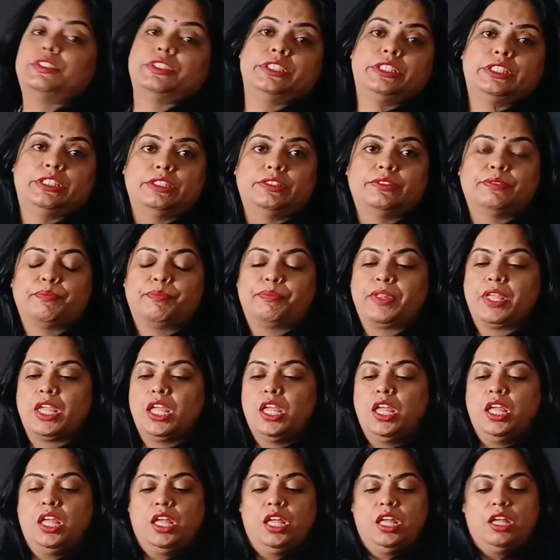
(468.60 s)
there.
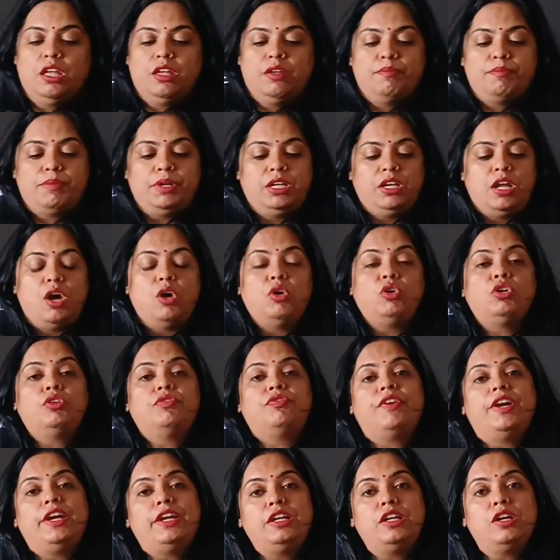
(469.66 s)
But how to
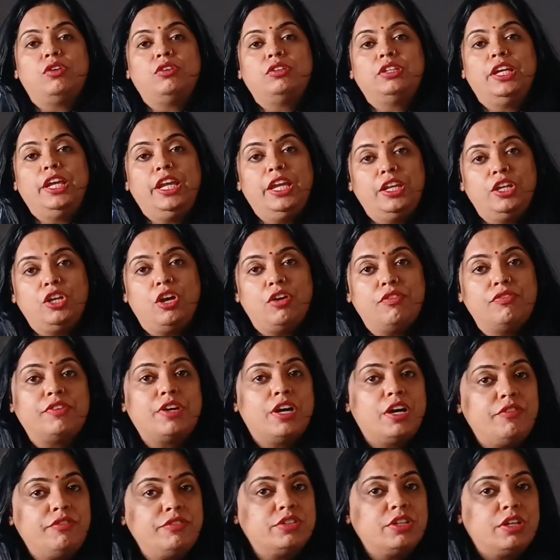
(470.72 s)
find out the area of
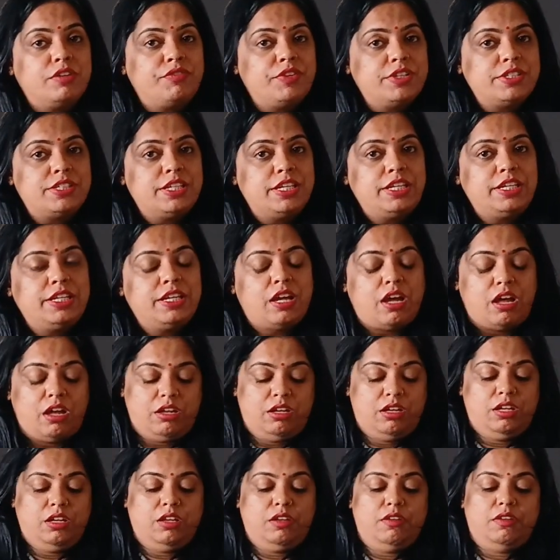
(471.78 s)
curved surface area?
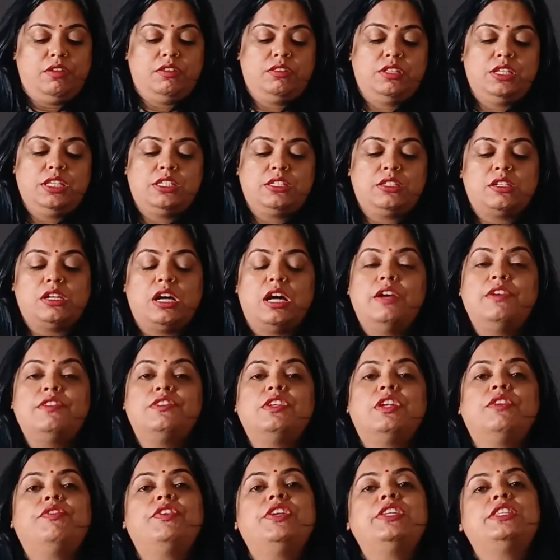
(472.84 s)
This curved
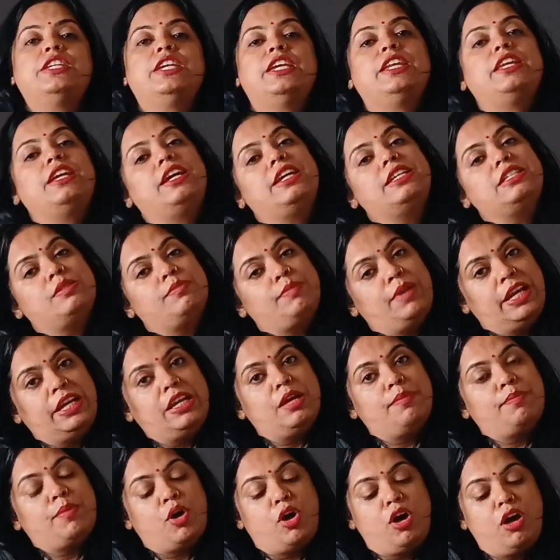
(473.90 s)
surface area is made
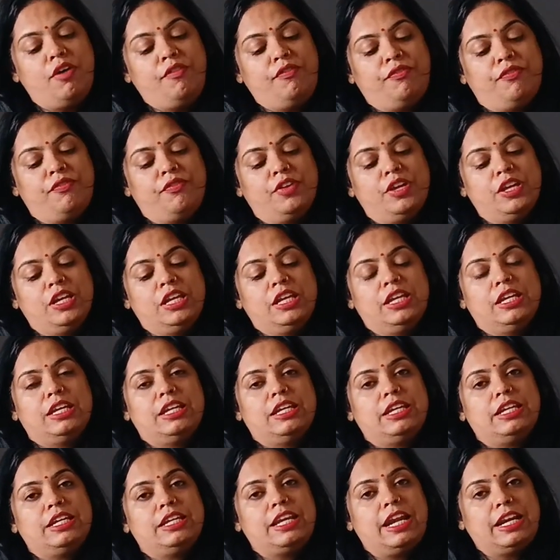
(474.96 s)
up of
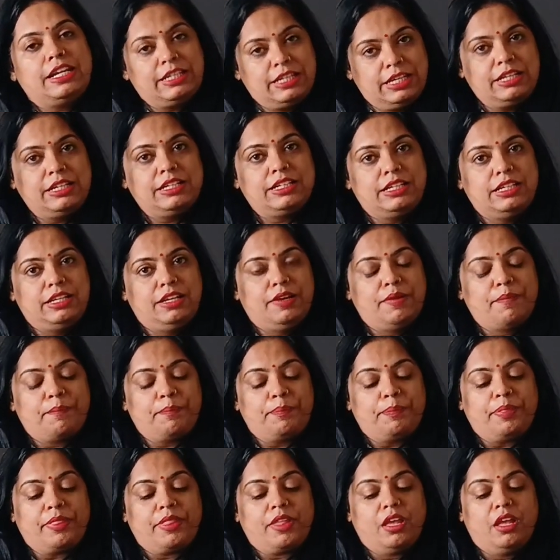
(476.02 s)
rectangle,
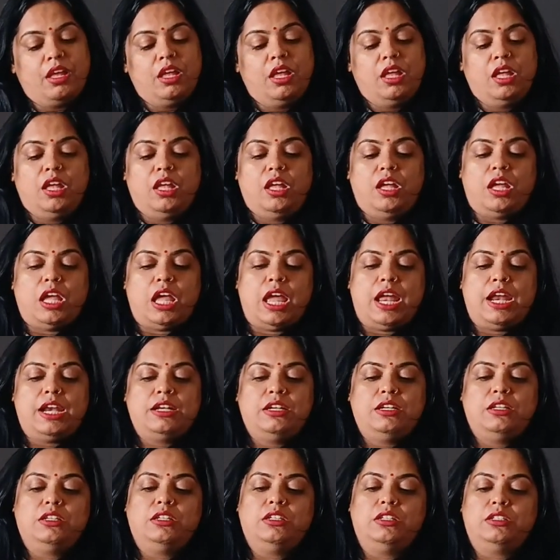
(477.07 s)

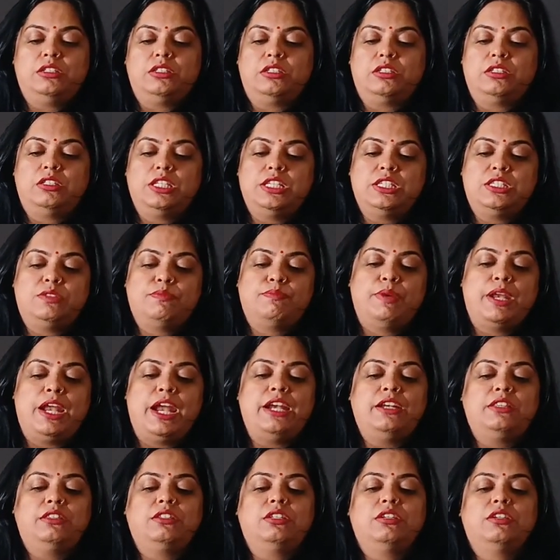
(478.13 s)
and this
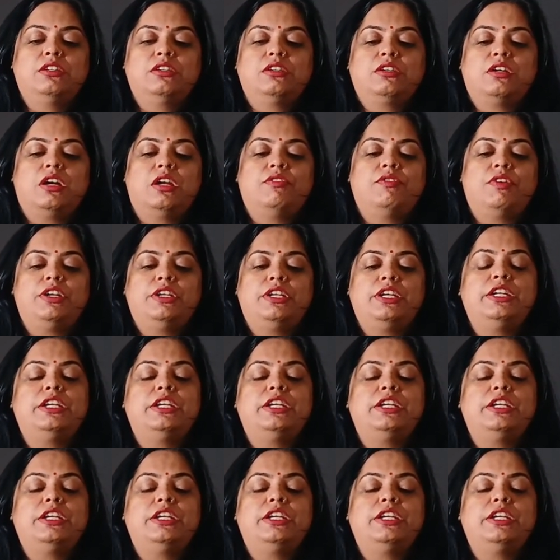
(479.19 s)
breadth converted